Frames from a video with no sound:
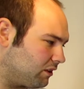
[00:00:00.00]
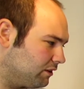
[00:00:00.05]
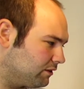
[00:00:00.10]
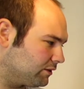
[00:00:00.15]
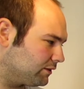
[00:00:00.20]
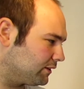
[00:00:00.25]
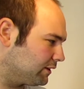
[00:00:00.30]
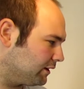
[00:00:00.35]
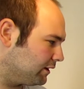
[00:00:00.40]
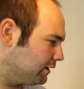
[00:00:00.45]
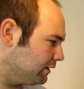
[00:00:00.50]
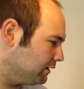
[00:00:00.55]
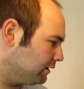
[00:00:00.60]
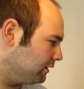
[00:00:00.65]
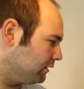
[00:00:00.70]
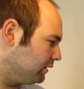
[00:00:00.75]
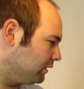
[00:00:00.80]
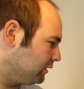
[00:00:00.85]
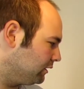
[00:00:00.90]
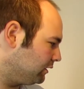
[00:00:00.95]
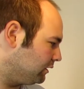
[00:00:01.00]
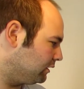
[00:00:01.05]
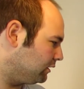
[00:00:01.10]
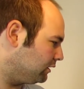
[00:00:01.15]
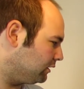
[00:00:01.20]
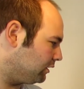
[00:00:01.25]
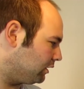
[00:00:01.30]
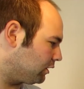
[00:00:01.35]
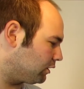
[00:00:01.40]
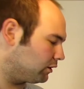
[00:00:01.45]
So I've
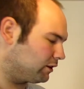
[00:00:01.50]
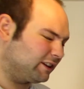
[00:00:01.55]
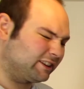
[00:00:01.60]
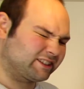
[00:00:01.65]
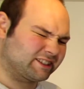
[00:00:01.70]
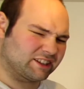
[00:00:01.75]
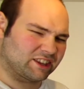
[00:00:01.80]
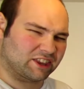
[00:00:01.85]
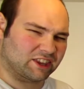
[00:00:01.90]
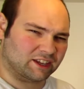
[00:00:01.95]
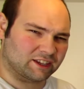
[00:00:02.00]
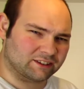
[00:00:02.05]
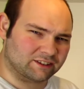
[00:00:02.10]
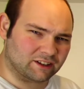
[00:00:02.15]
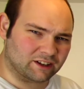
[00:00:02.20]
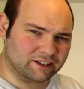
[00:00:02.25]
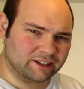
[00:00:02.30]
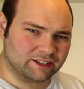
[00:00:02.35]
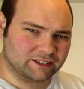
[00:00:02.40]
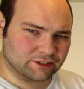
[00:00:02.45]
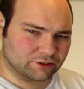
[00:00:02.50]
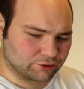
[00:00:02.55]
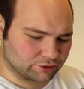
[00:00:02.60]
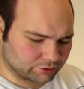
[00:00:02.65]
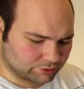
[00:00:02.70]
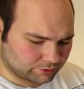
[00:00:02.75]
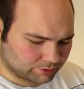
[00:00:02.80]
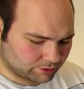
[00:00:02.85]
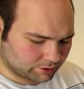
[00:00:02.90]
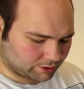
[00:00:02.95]
got a list of things that I need to
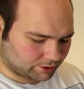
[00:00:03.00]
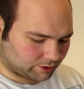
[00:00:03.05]
do.